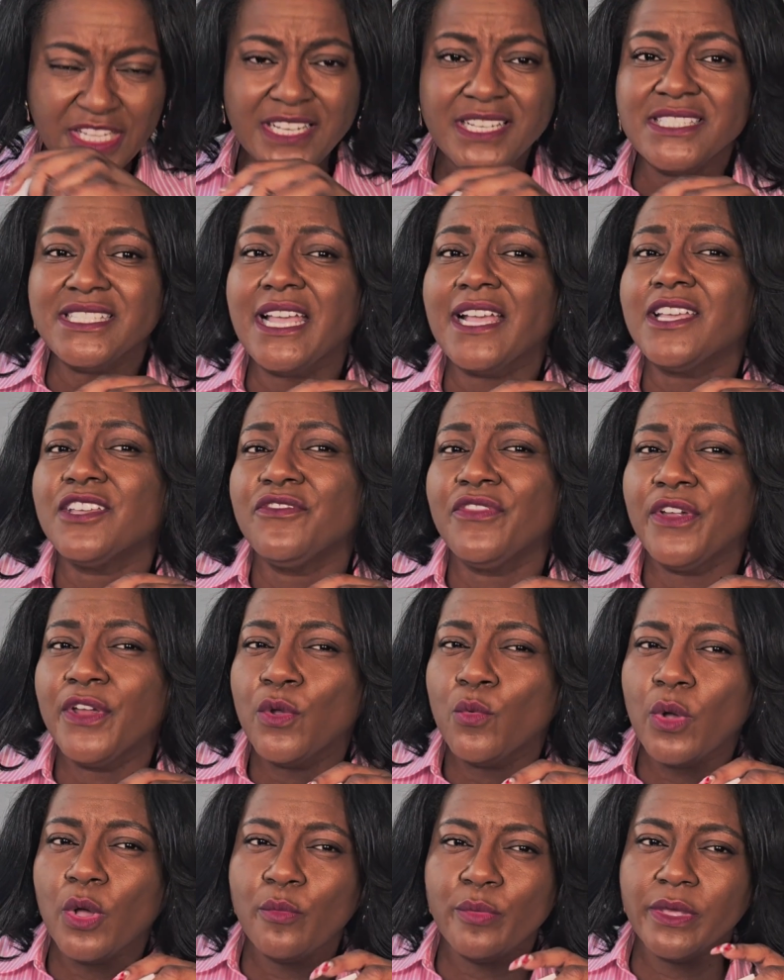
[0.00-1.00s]
Because that could
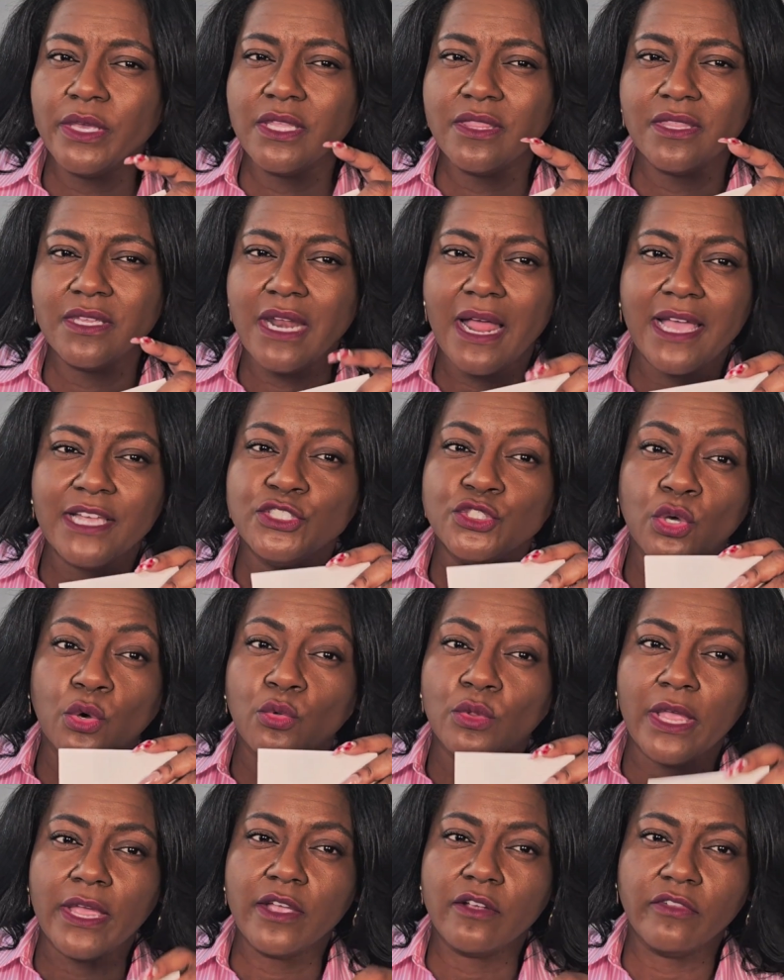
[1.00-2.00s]
very well be it, that I
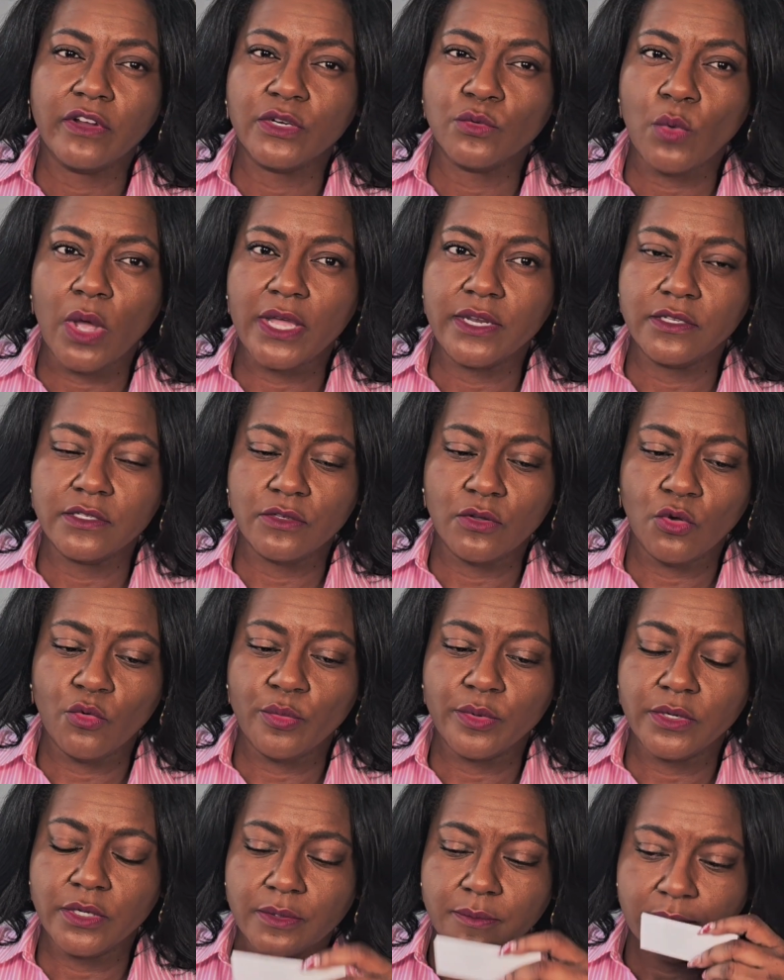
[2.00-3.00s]
don't like red wine in the
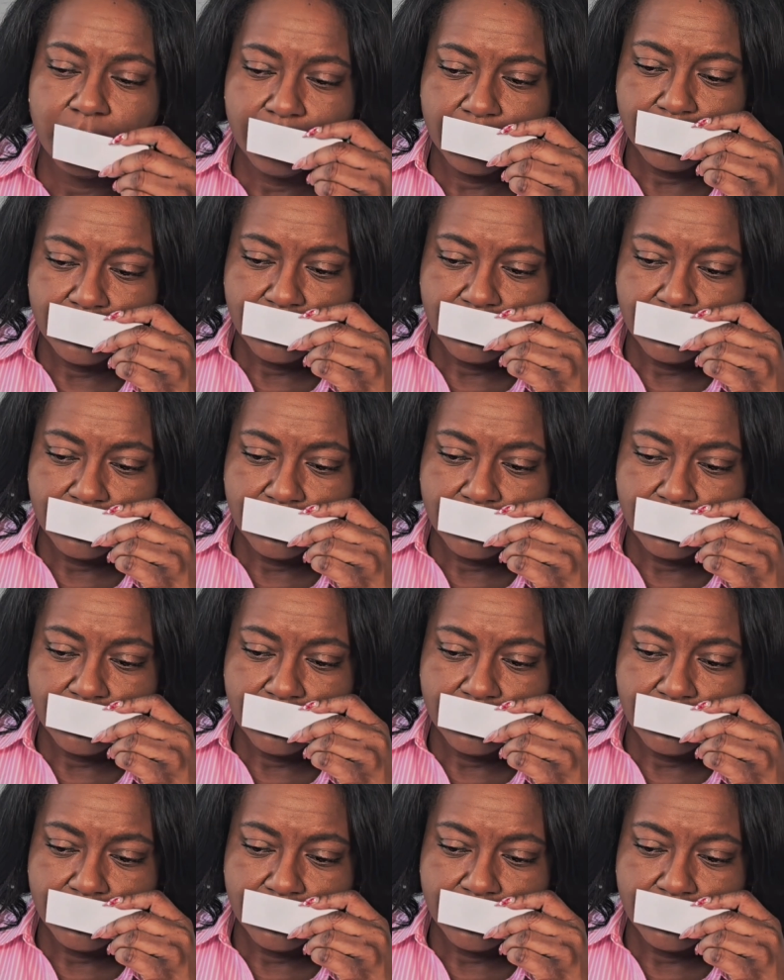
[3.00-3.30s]
opening.